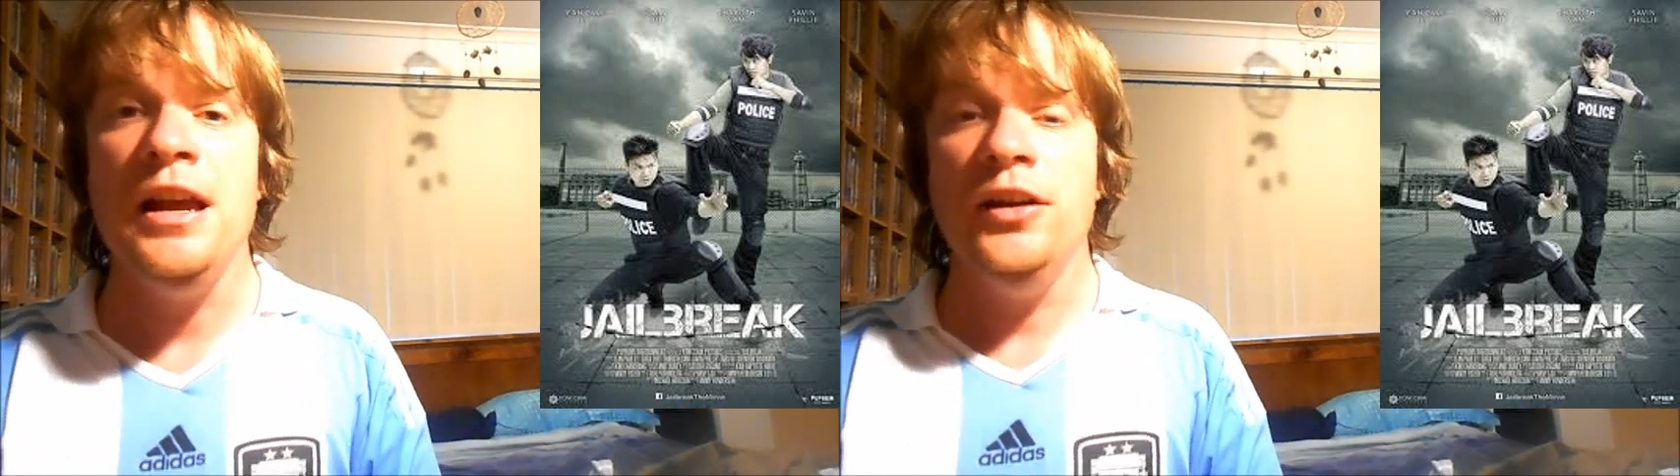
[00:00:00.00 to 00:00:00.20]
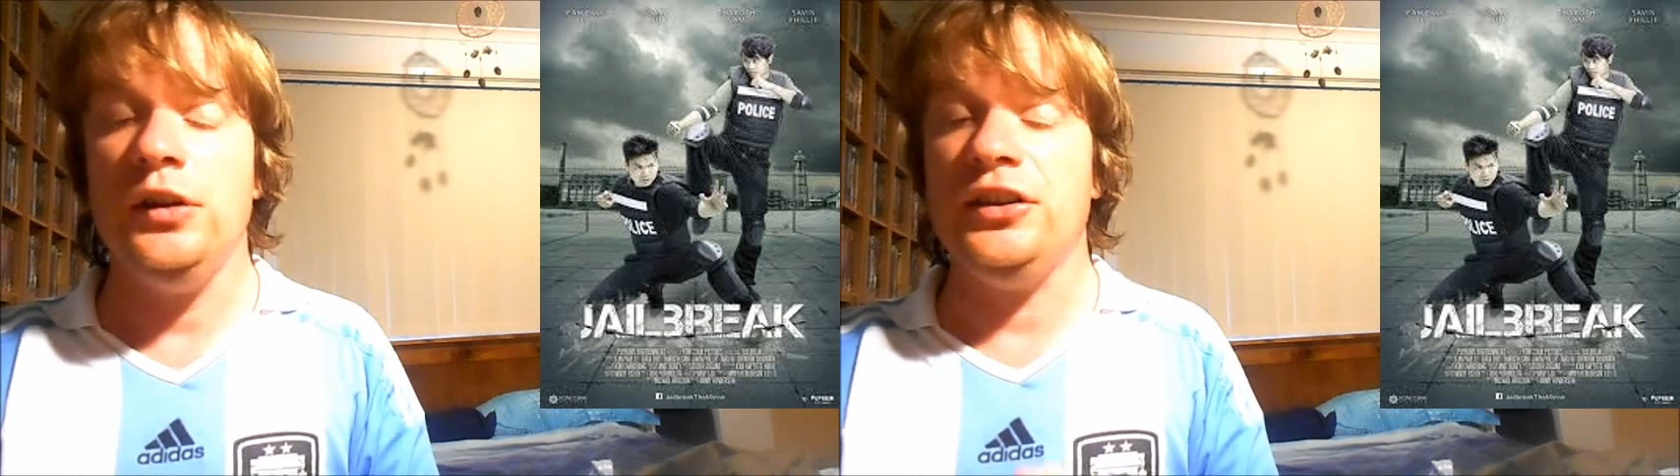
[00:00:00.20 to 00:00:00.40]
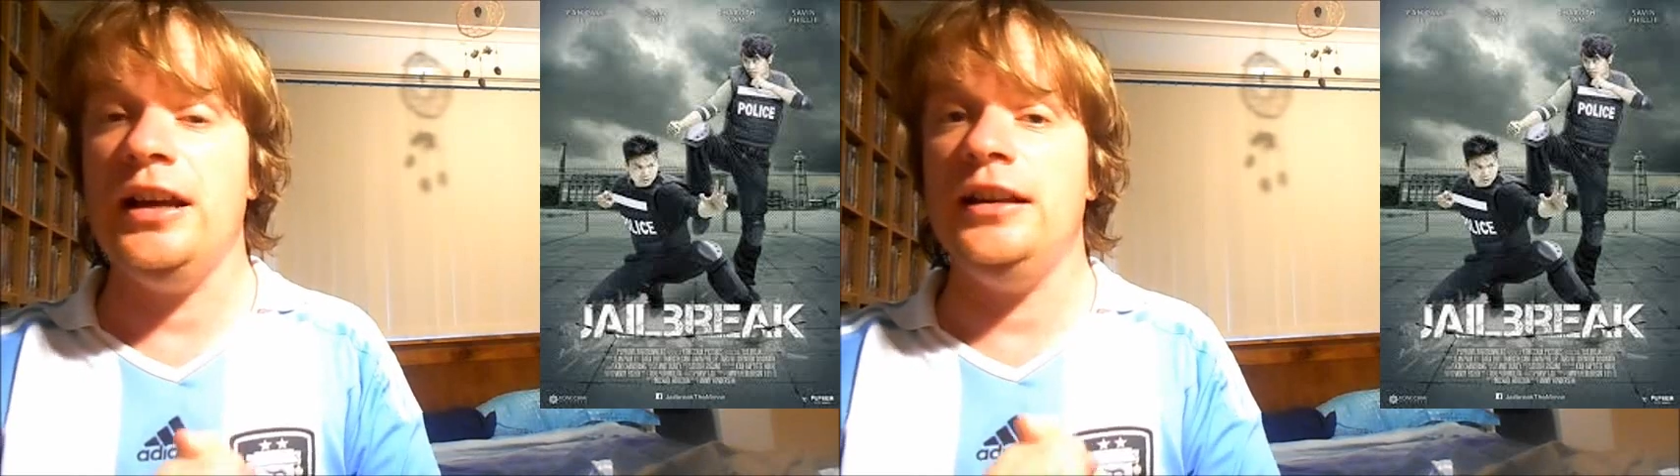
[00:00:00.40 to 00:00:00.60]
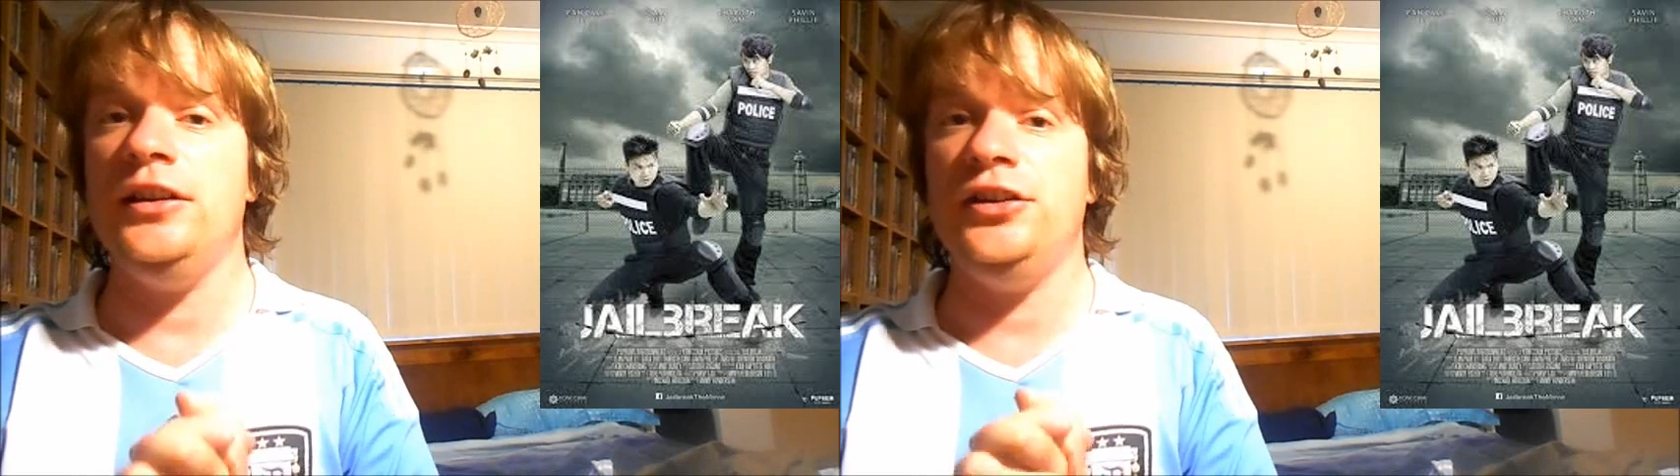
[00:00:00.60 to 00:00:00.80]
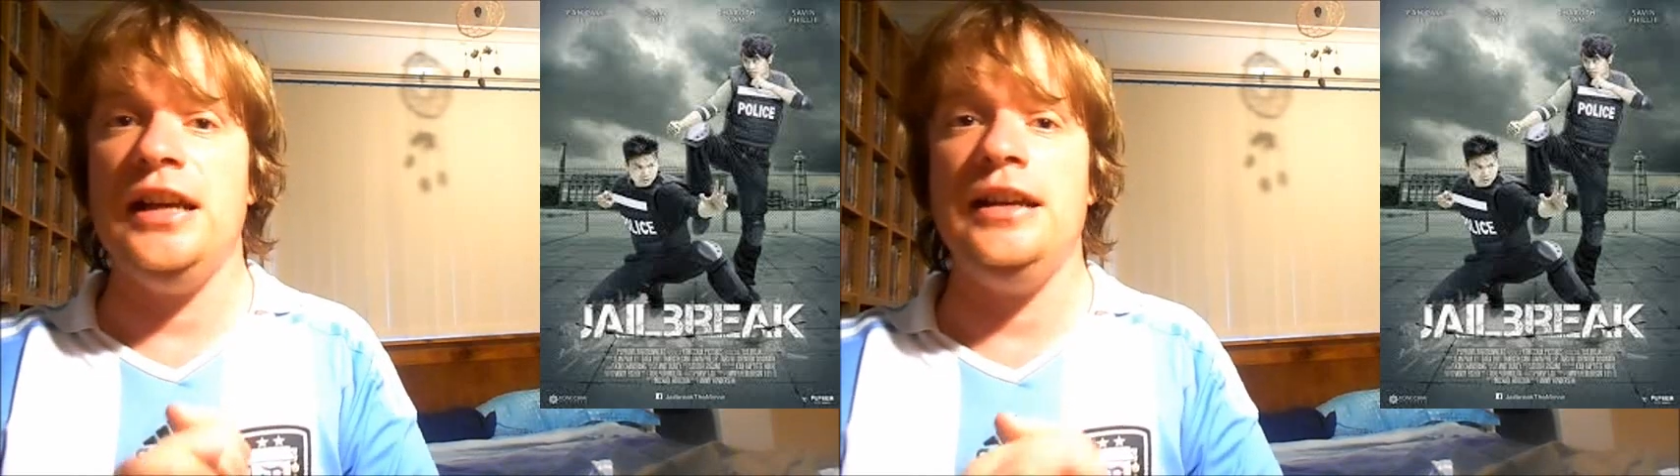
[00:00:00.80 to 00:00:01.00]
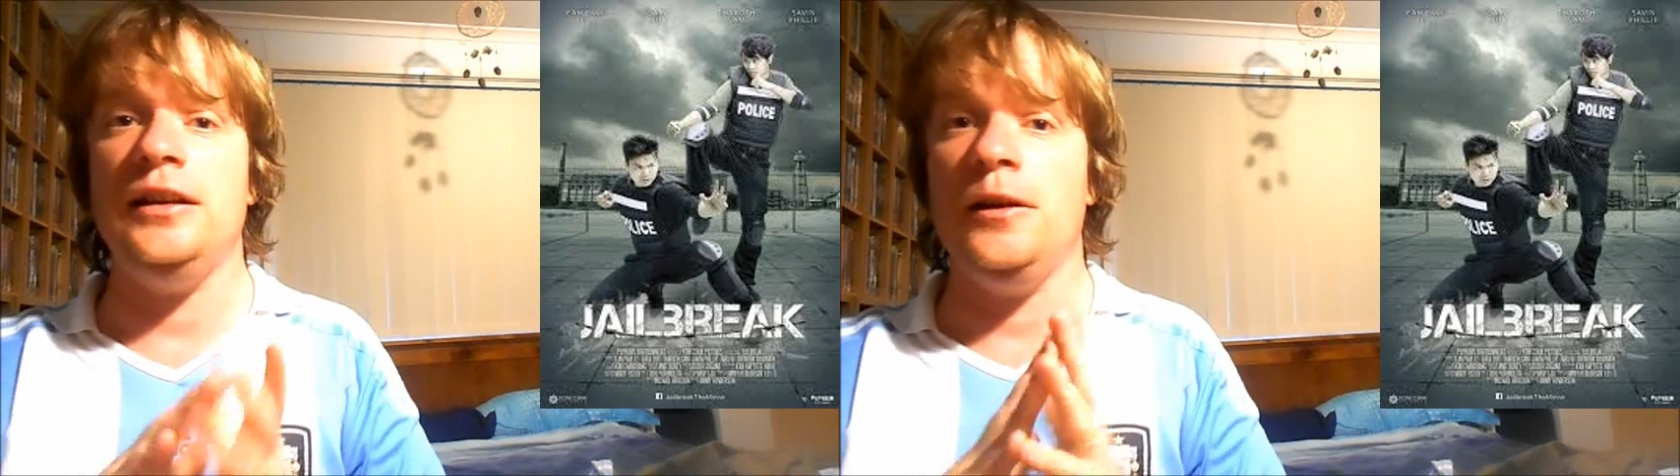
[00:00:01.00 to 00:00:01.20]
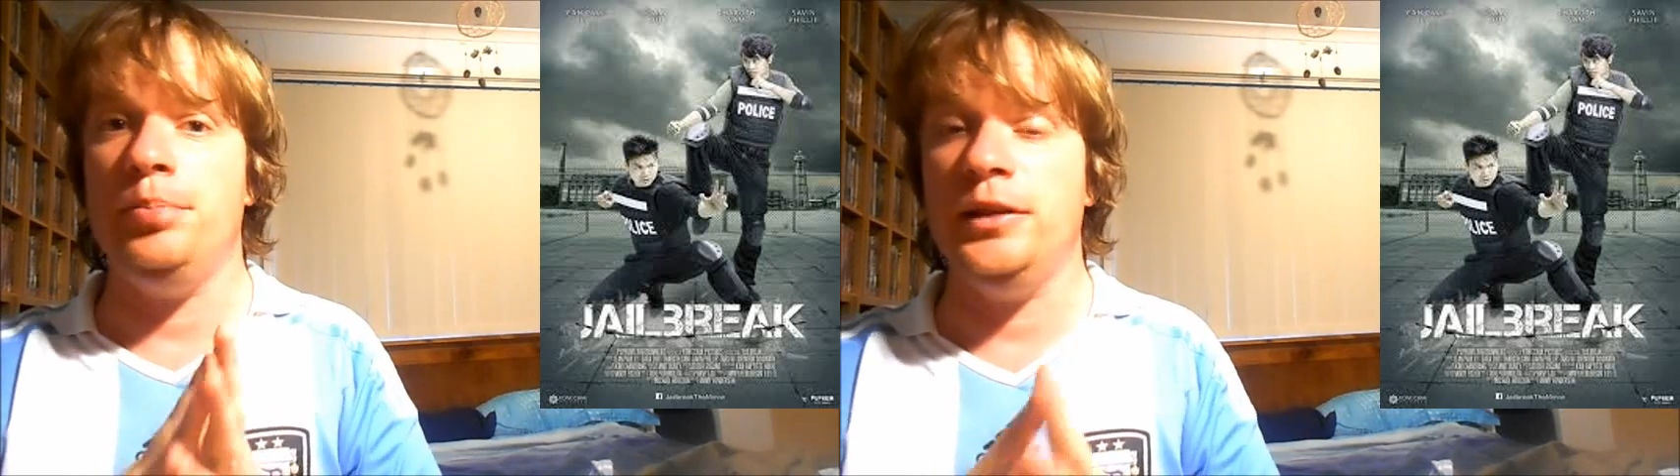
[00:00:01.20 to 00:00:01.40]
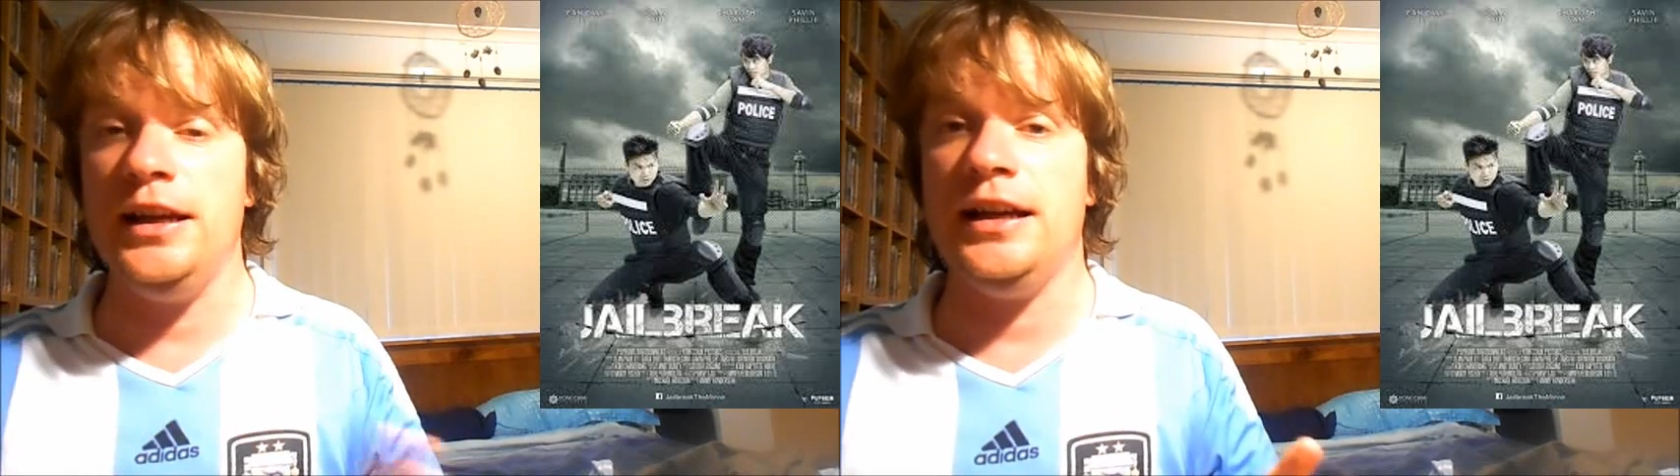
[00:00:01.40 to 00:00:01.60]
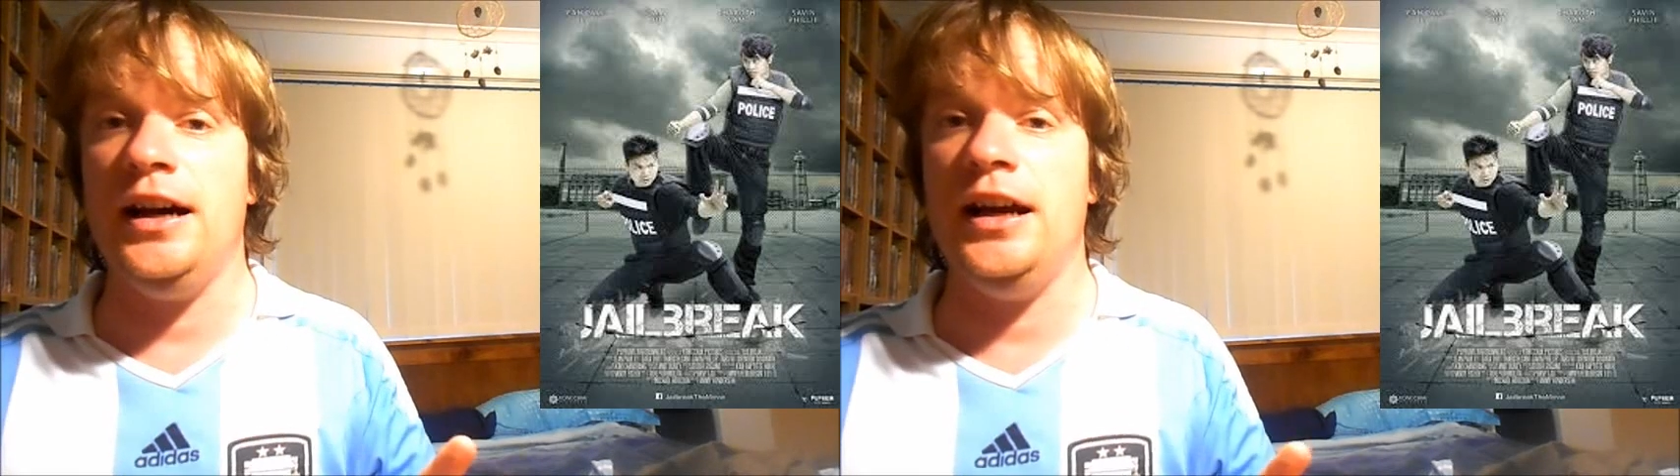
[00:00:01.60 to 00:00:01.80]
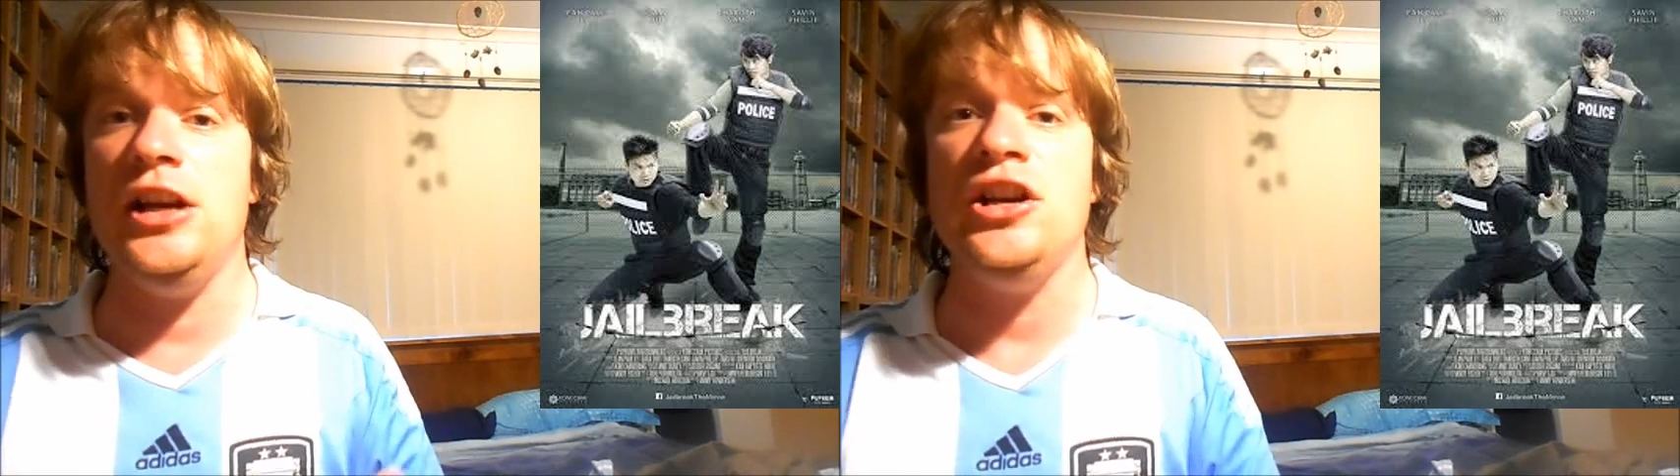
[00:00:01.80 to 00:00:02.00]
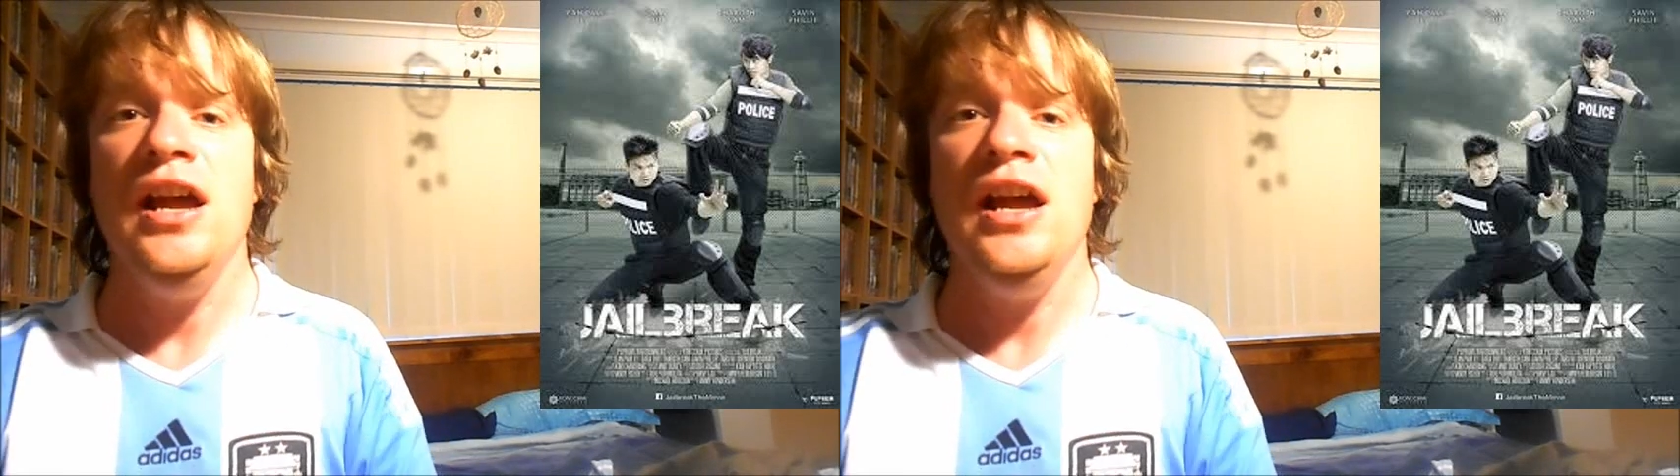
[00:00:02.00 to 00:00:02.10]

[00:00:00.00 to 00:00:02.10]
So it's going to descend into complete carnage,